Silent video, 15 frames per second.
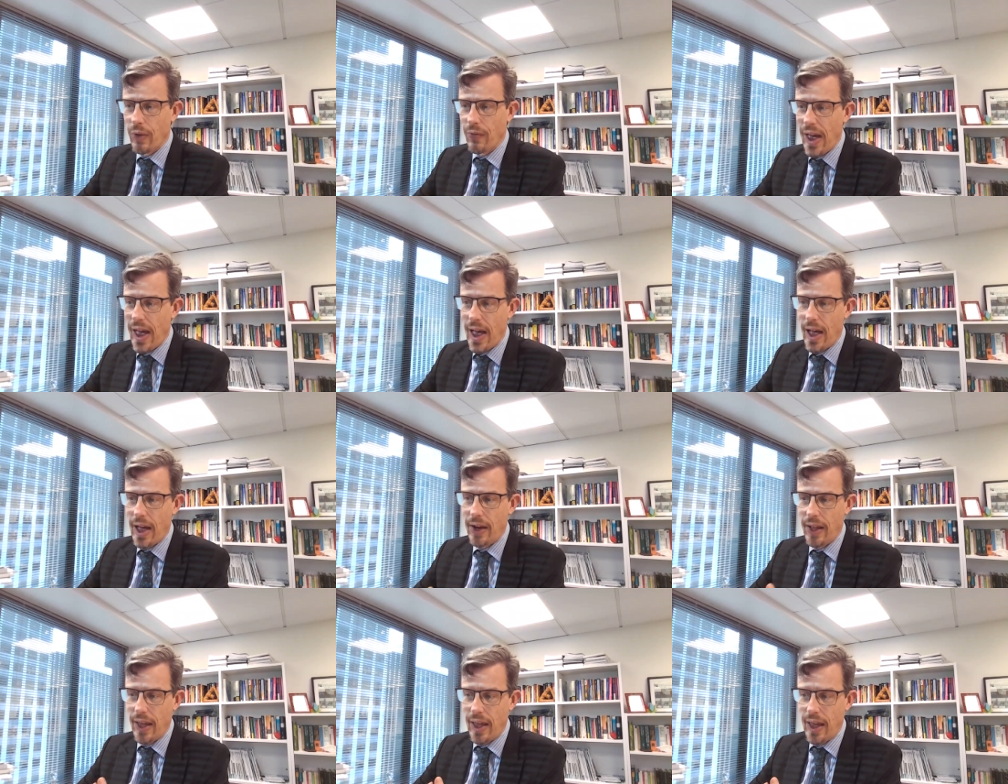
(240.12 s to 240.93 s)
though, we've
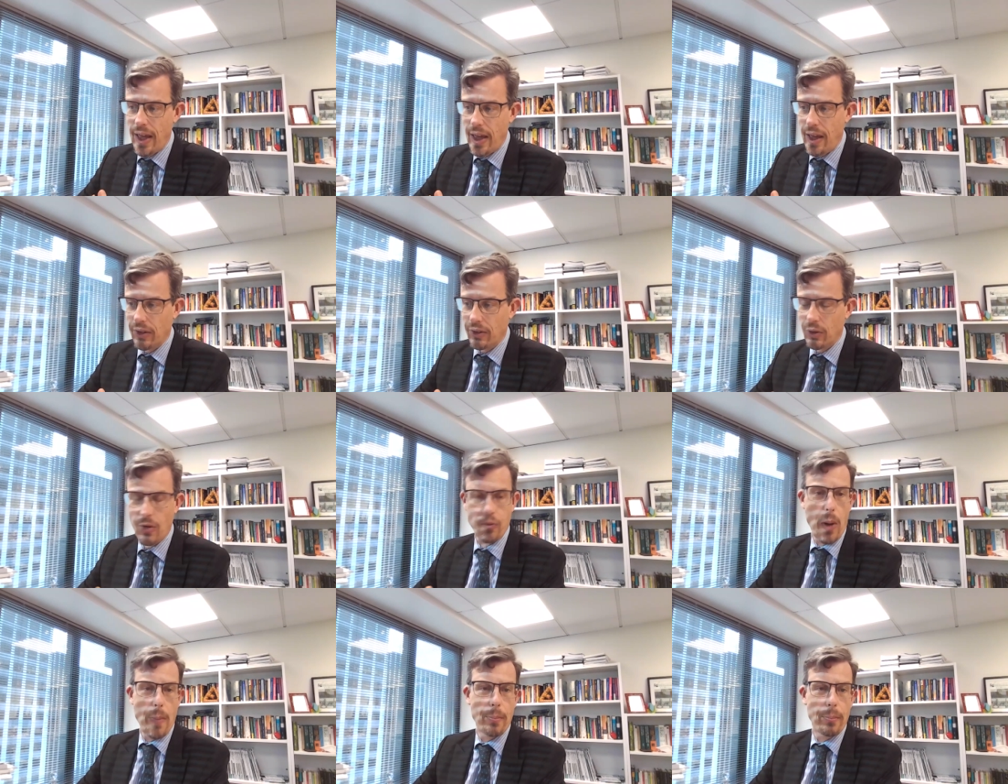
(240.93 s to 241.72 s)
had a
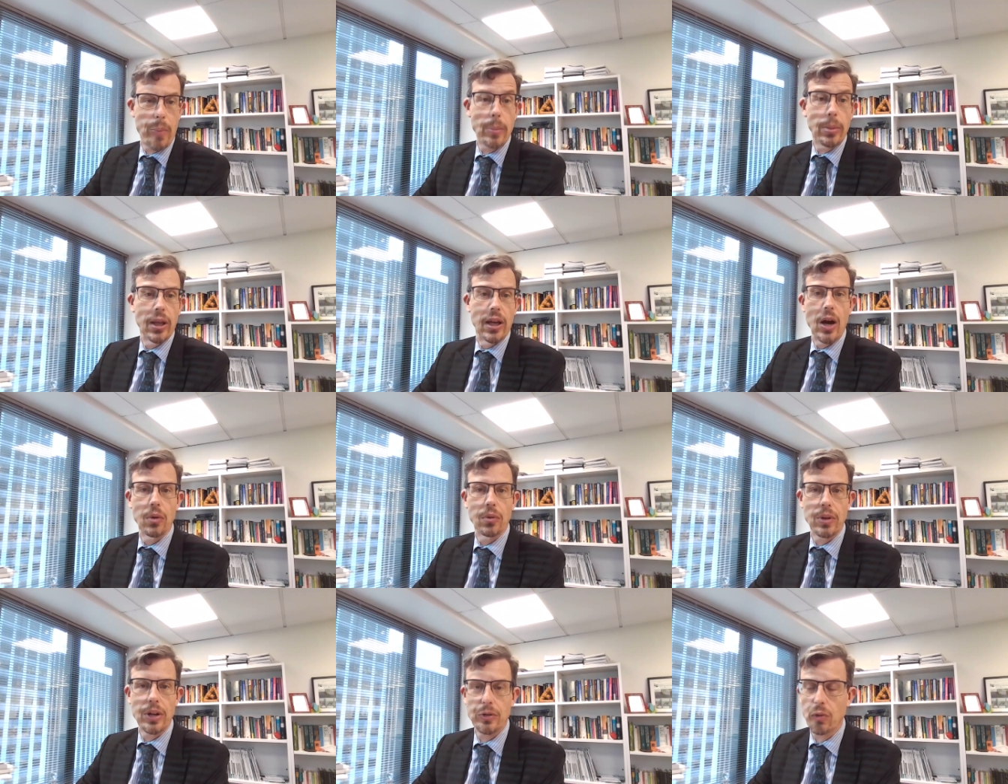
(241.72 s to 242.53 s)
sort of public
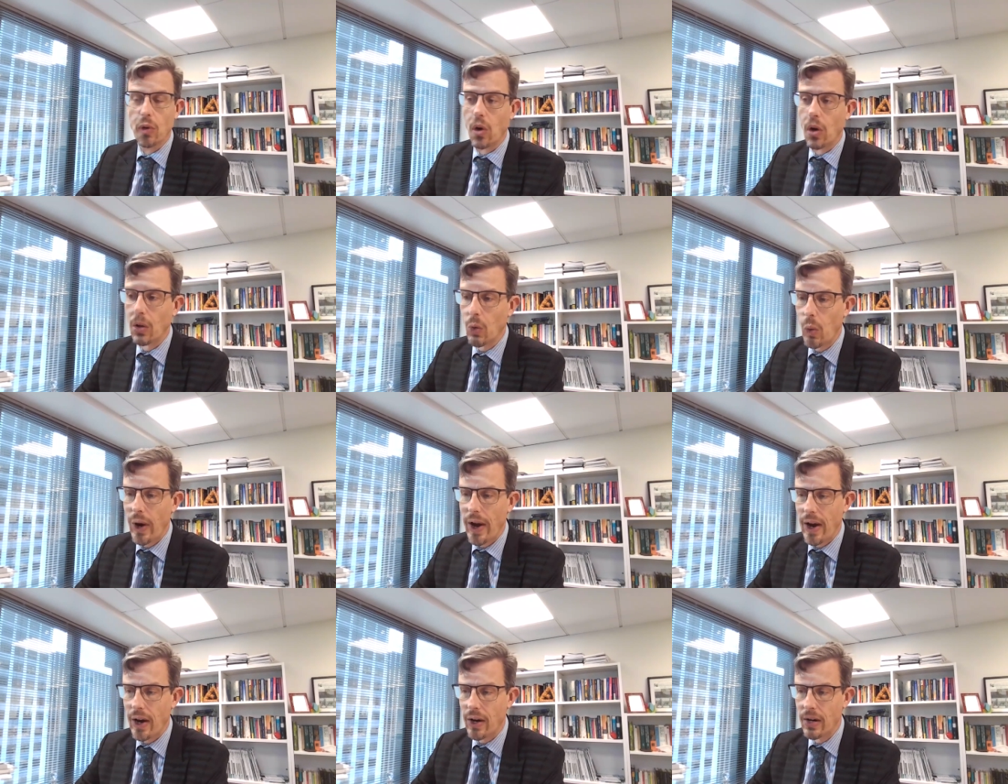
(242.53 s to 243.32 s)
outreach role
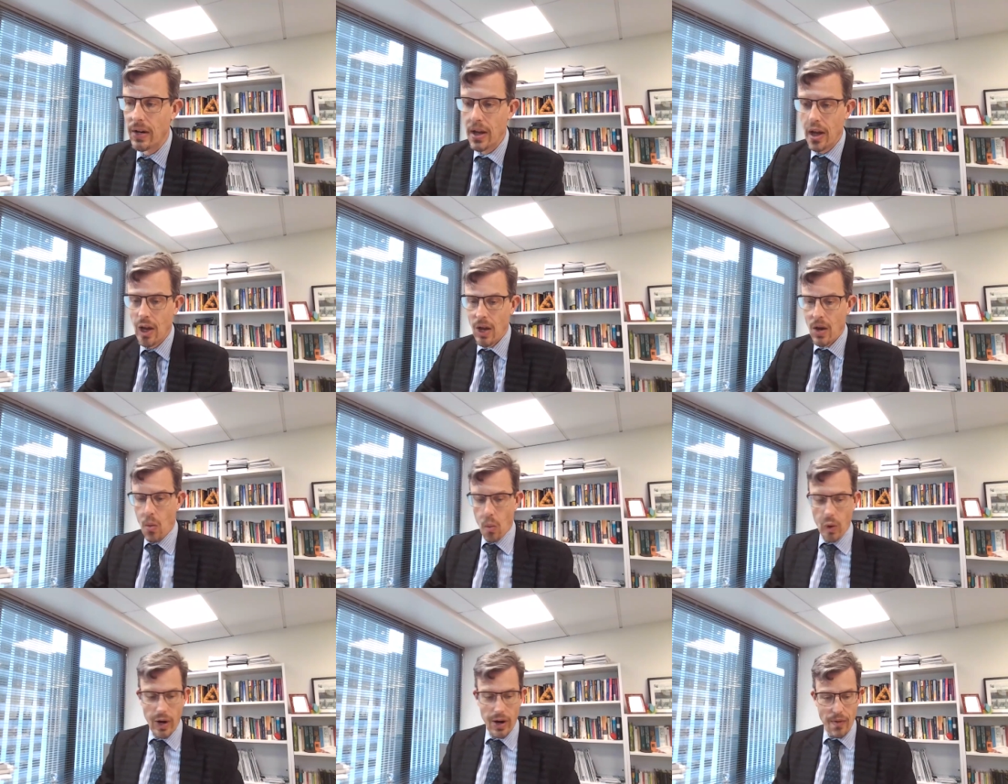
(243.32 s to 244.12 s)
where
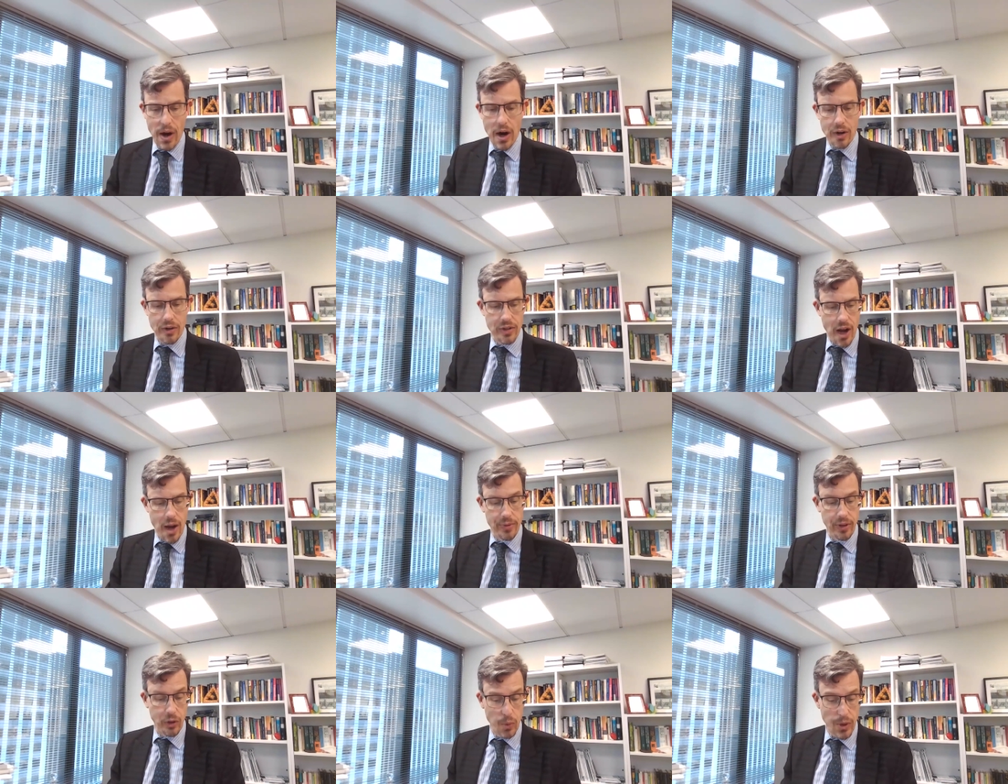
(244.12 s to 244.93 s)
one of our
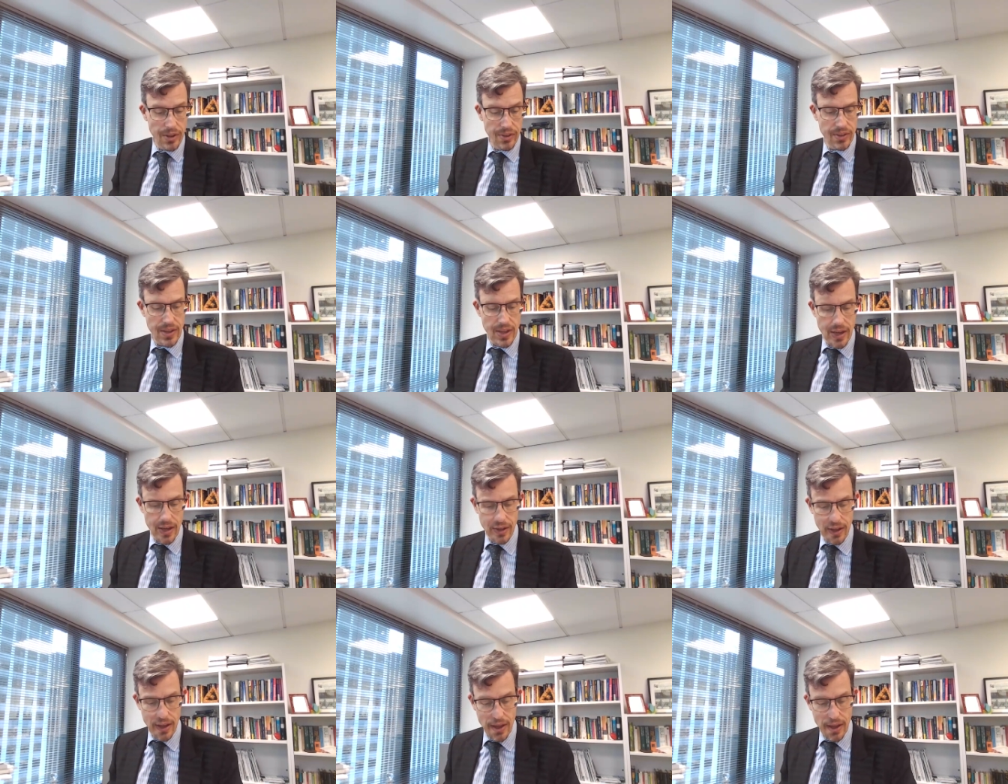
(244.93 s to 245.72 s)
jobs, as we
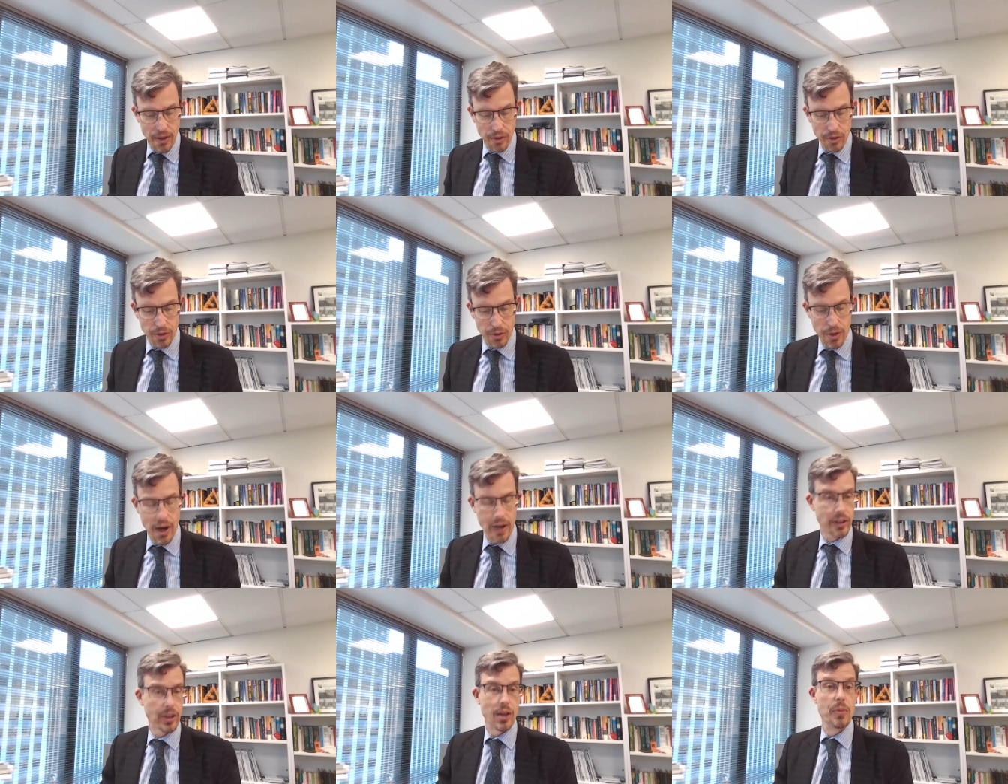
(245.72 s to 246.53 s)
see it, is
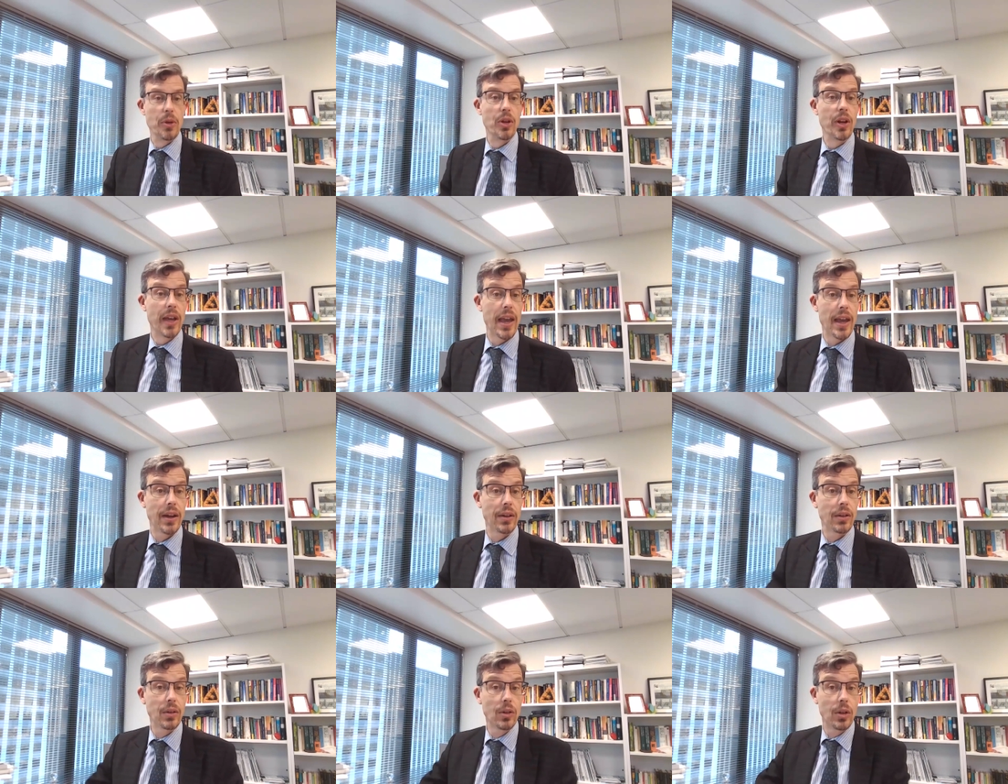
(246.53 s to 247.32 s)
trying to
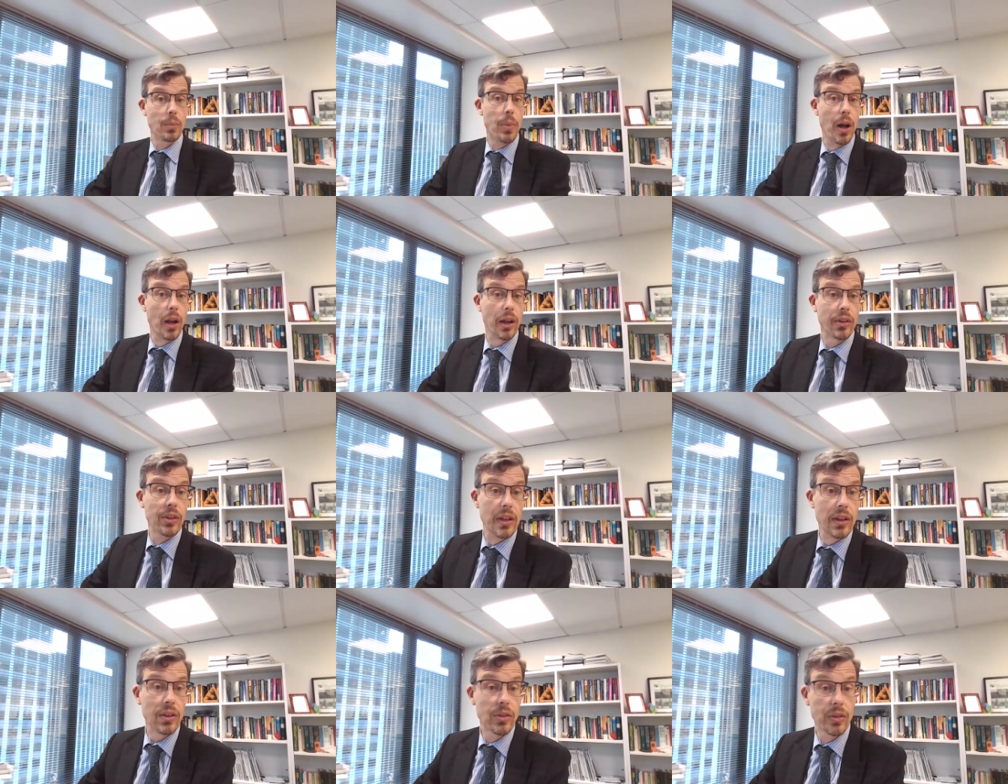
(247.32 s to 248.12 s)
communicate good
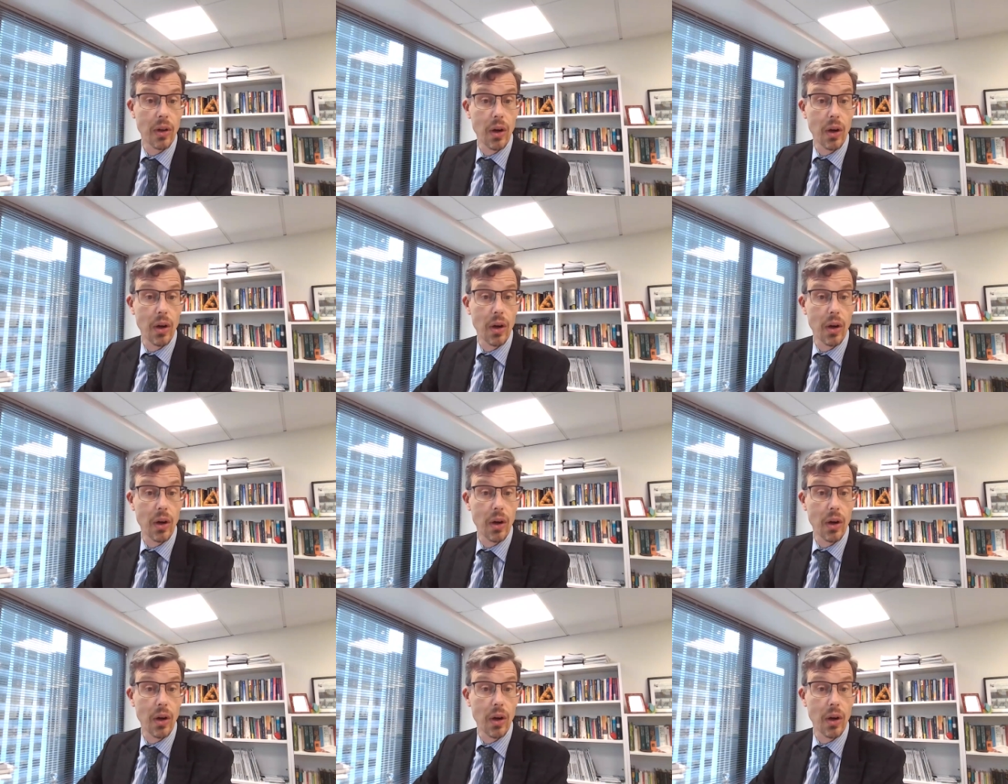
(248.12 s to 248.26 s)
policy.